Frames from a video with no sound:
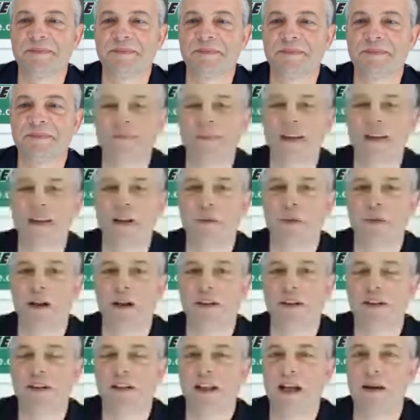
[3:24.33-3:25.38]
Well, the
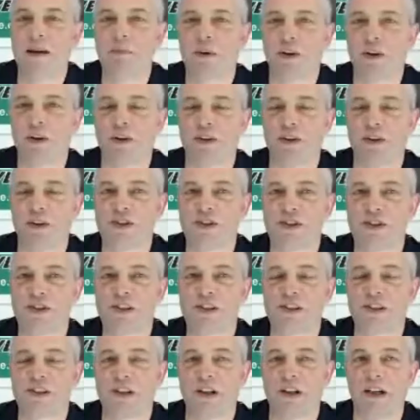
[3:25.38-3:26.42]
labor's
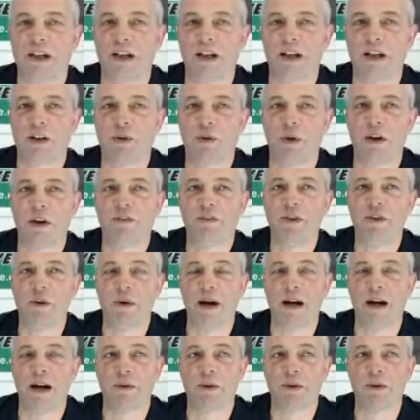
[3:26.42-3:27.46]
quite a few
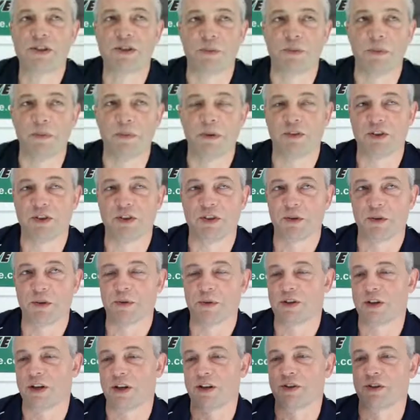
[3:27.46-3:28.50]
hours to remove the
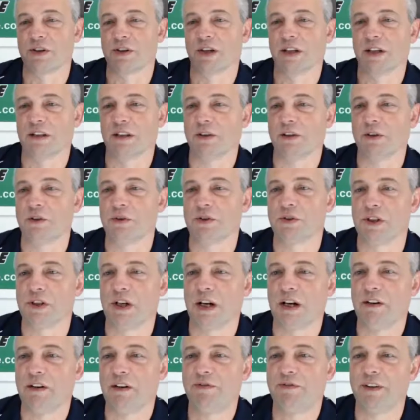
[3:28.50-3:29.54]
supercharger and get the hose off.
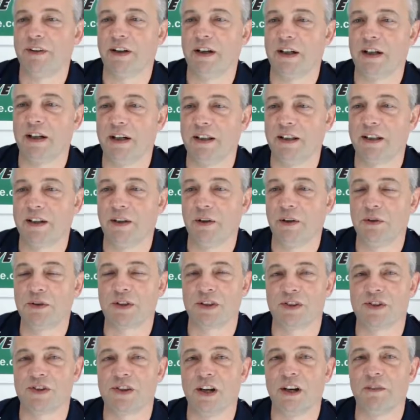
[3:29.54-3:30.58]
The hose
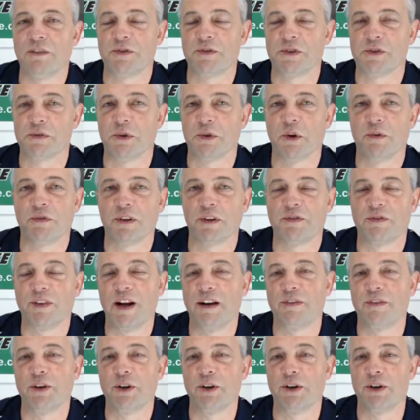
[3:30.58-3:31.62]
itself is over
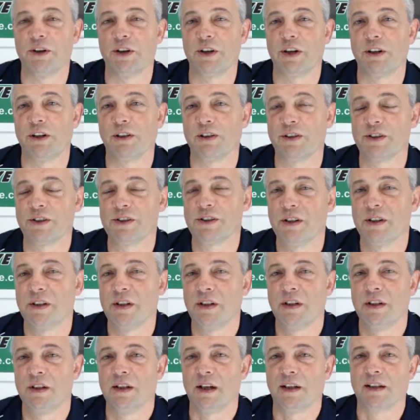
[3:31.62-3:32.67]
$500.
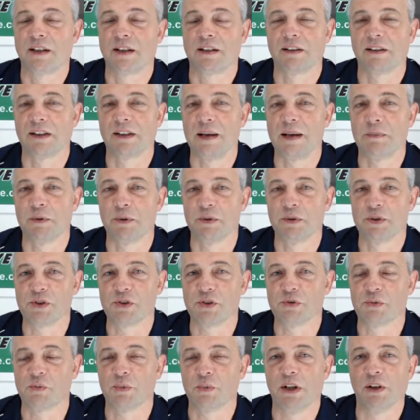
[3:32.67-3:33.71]
I think the labor is
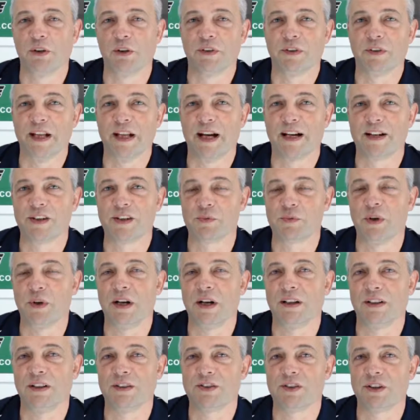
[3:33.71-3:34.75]
well over that as well.
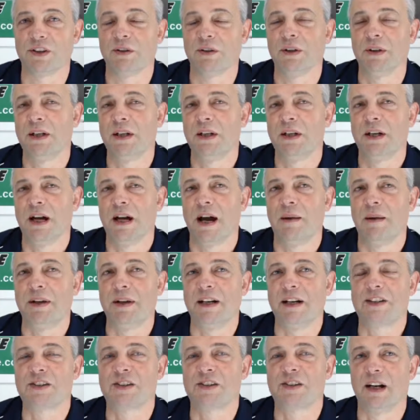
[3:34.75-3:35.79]
So, I mean, it's,
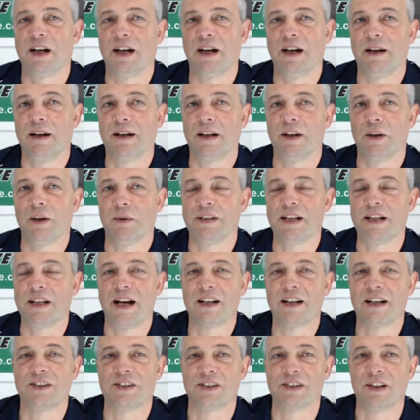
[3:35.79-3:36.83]
taxes
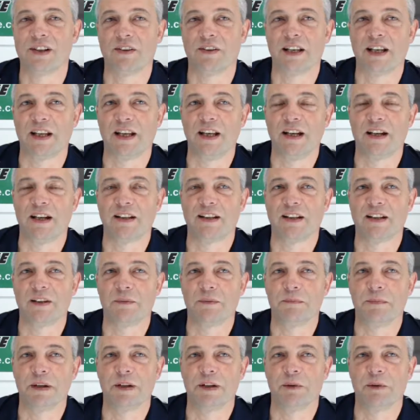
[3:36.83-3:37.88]
and everything in, I think the bill
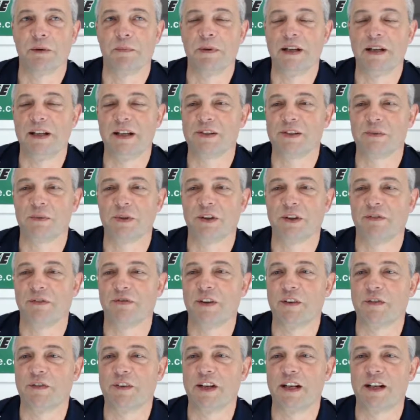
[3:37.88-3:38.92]
will be somewhere in the
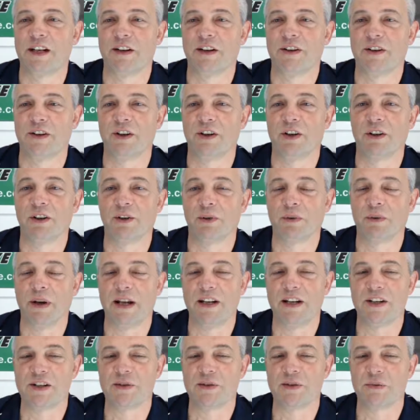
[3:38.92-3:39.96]
$1,500 range,
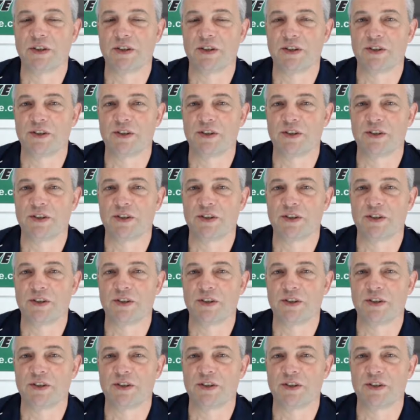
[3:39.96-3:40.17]
which is